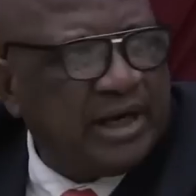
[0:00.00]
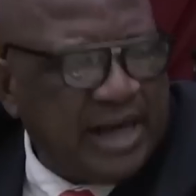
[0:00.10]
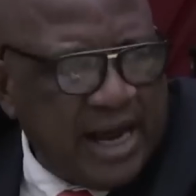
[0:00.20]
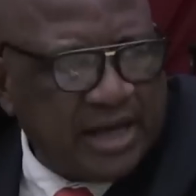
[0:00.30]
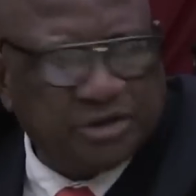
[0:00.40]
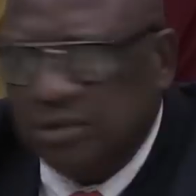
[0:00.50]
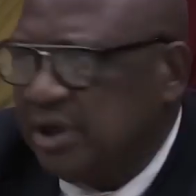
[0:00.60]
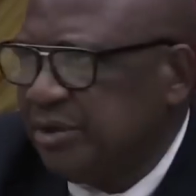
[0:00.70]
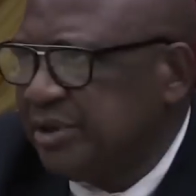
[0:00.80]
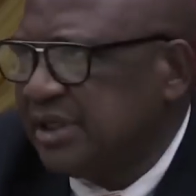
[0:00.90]
can I
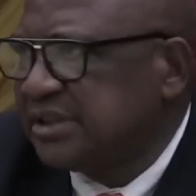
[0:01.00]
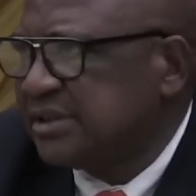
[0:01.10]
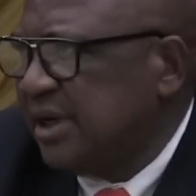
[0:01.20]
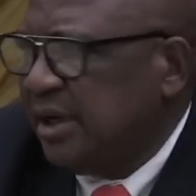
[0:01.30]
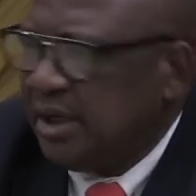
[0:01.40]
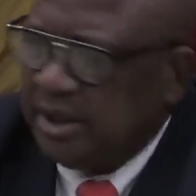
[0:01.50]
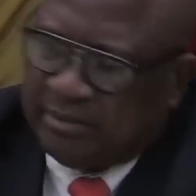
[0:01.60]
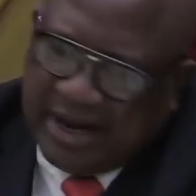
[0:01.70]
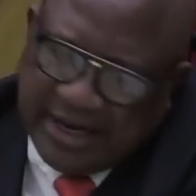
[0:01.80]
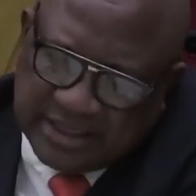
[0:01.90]
assure you this.
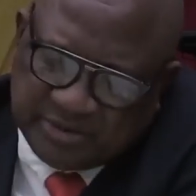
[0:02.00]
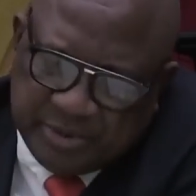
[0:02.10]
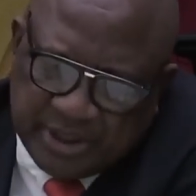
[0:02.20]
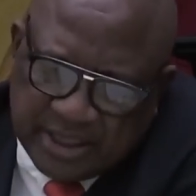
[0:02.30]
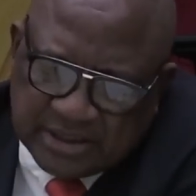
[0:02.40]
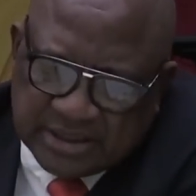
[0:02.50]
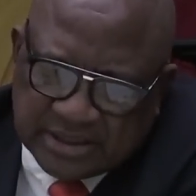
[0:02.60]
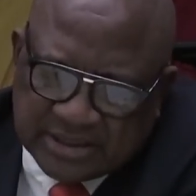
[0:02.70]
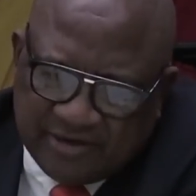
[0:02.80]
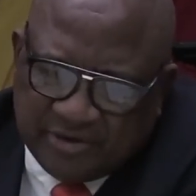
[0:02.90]
In my experience
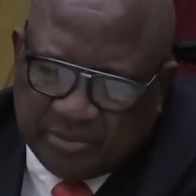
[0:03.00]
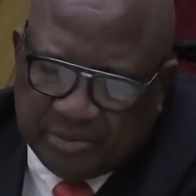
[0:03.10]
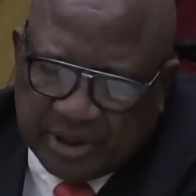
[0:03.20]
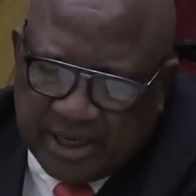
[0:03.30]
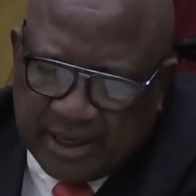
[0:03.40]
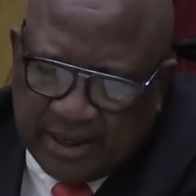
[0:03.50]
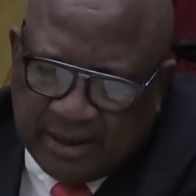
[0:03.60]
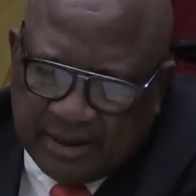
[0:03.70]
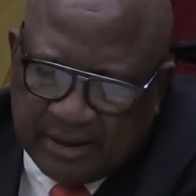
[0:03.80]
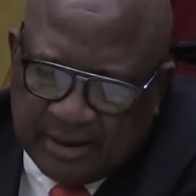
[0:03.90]
as having been